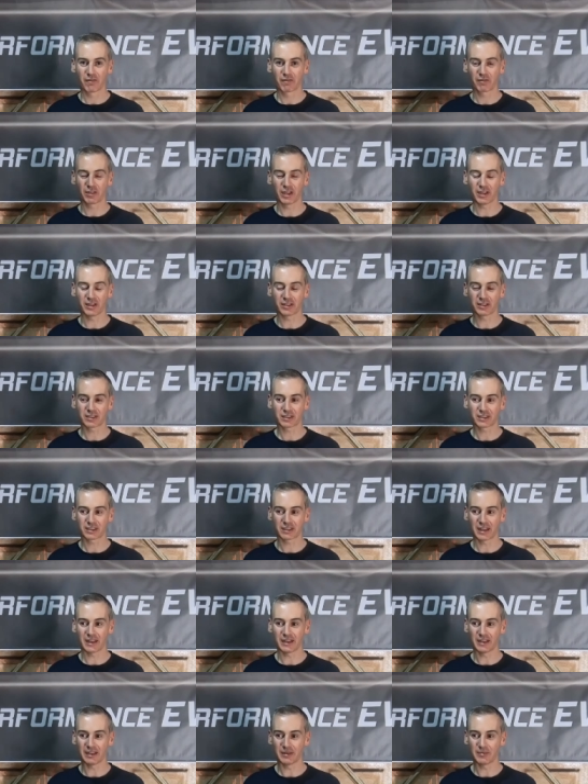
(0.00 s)
that
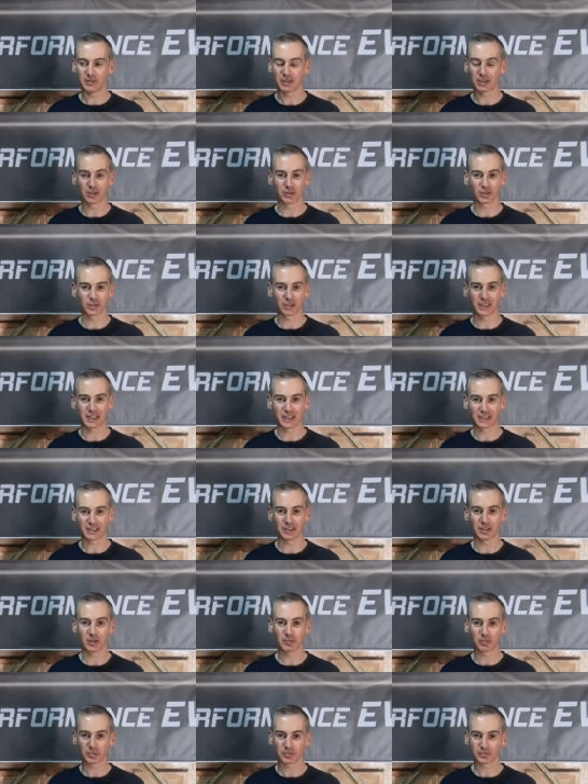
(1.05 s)
um, it's all connected
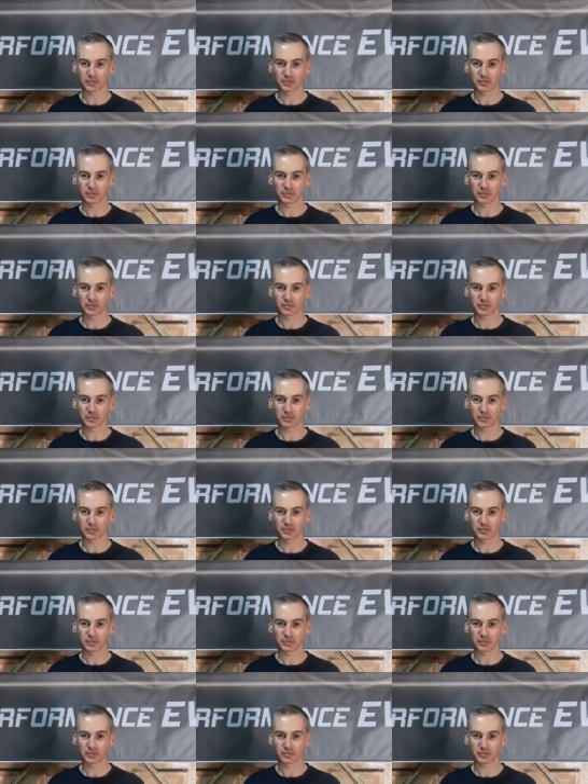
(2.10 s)
up.